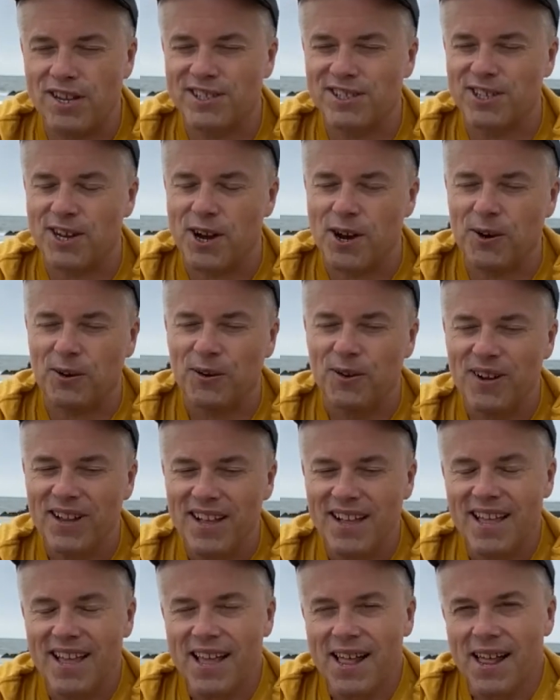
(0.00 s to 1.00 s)
so,
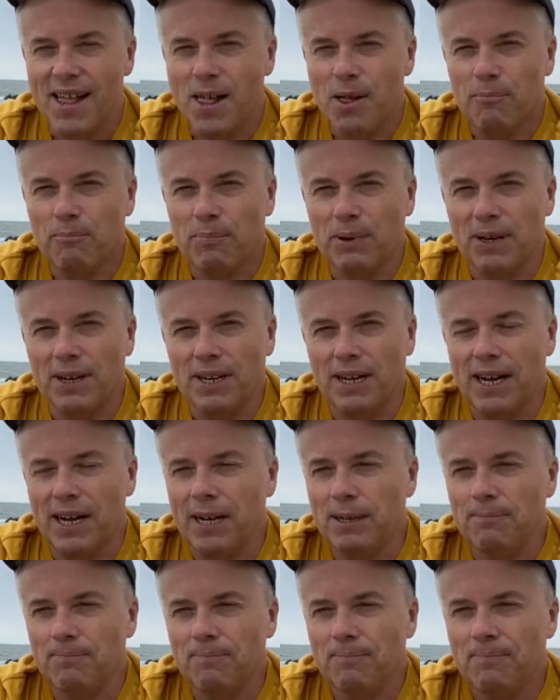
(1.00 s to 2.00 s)
but
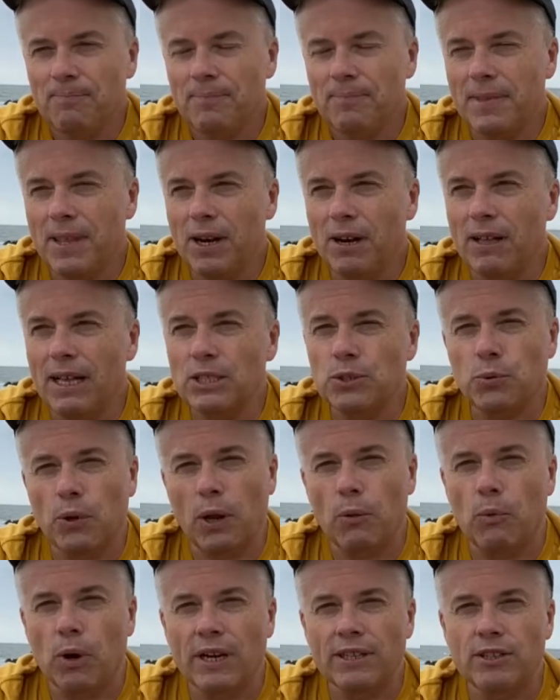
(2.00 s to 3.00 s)
um, you know, that's what I
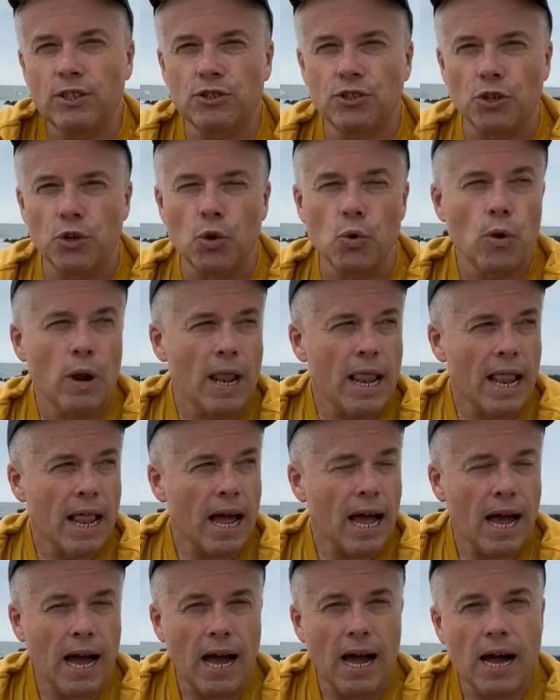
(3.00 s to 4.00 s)
wanted to do.
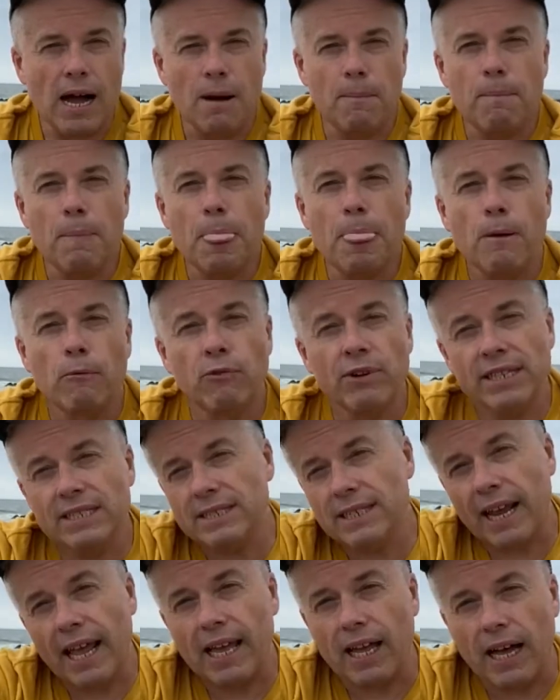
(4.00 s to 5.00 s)
Um, the
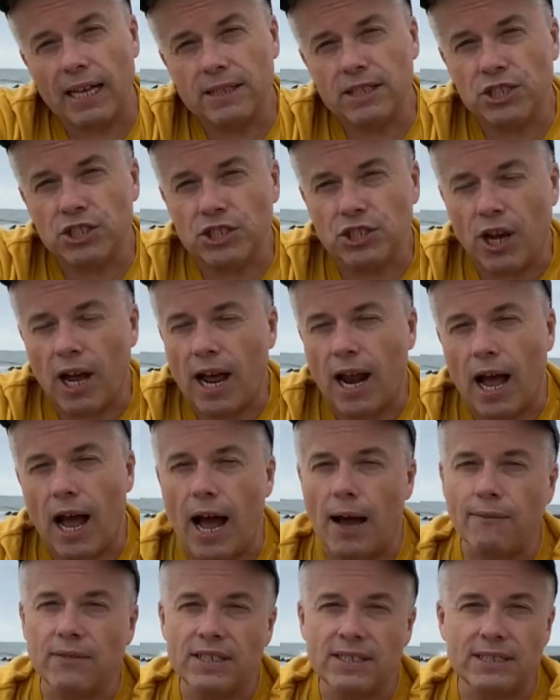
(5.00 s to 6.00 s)
reason I got the shot,
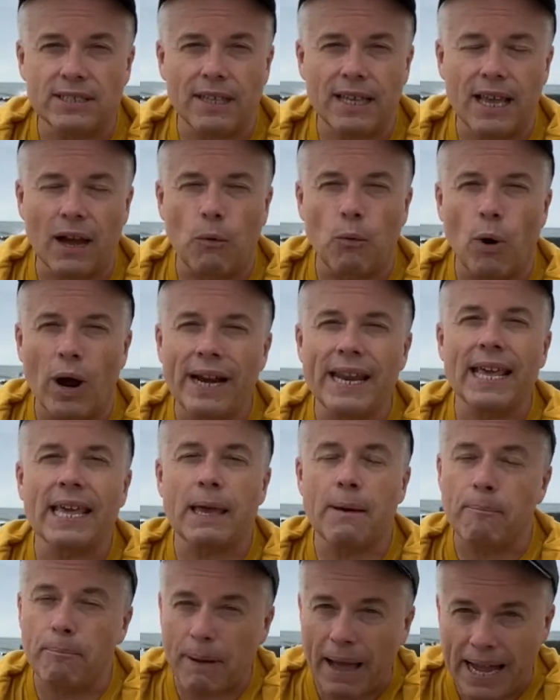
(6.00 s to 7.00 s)
obviously, I wanted to
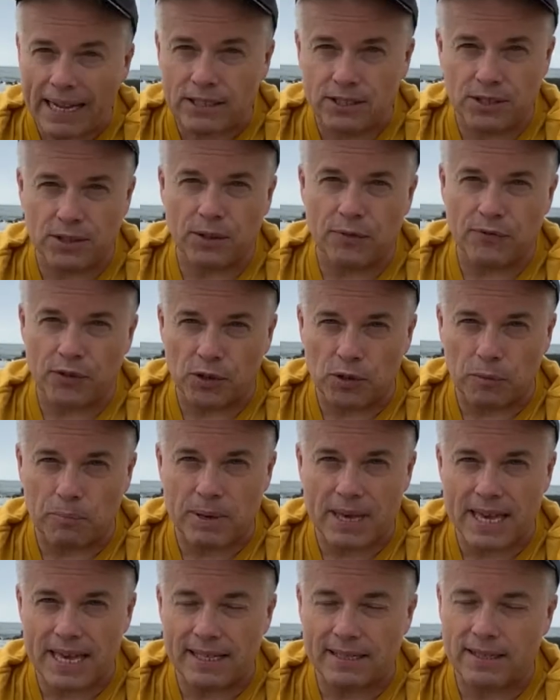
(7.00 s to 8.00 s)
get back to the
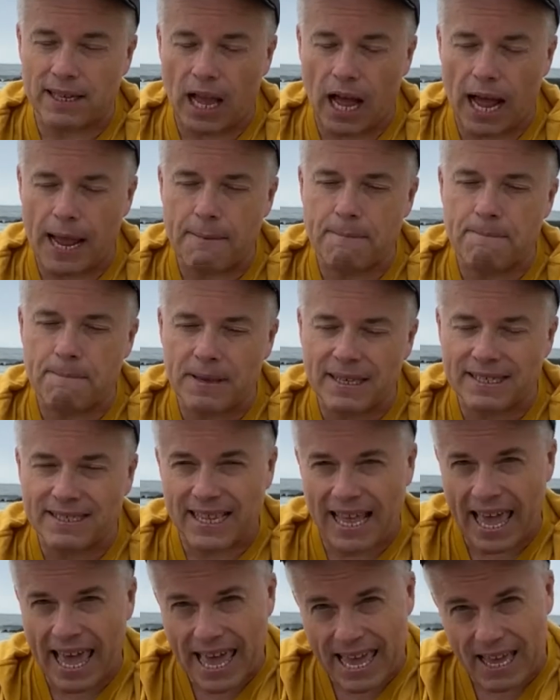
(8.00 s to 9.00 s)
Philippines. I miss
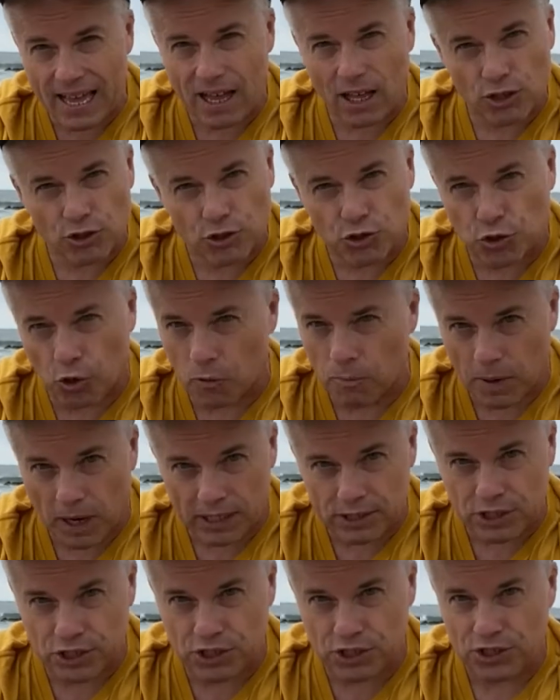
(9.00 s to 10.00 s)
Eah so
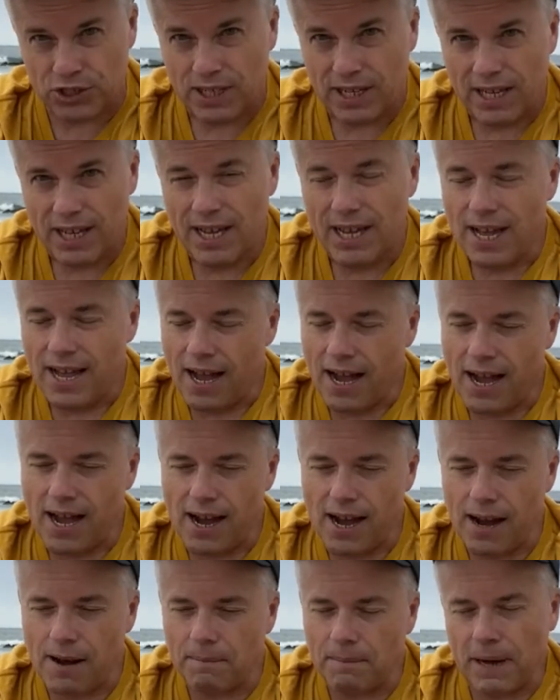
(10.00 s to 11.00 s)
much,
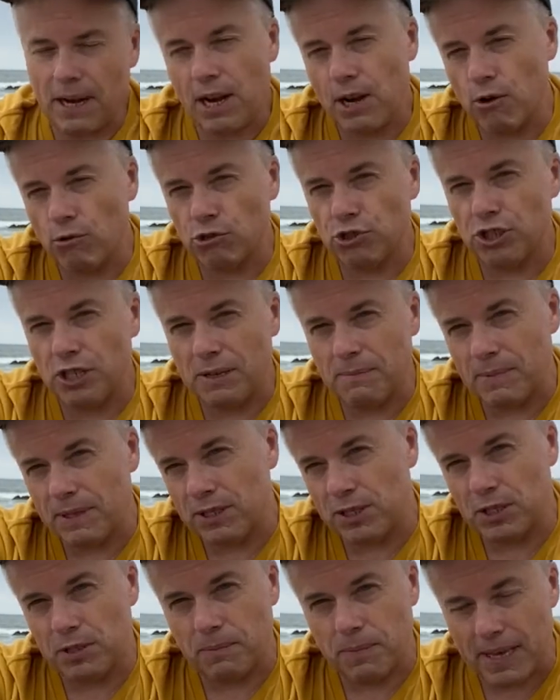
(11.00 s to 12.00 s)
um, and I know she
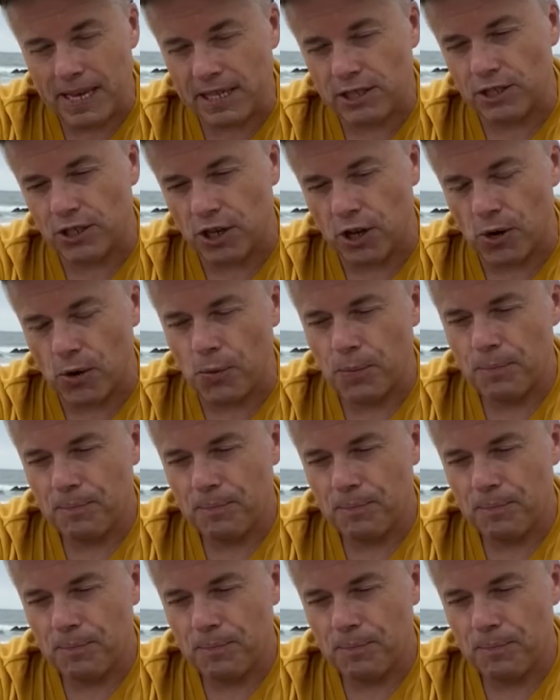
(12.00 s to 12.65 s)
misses me. So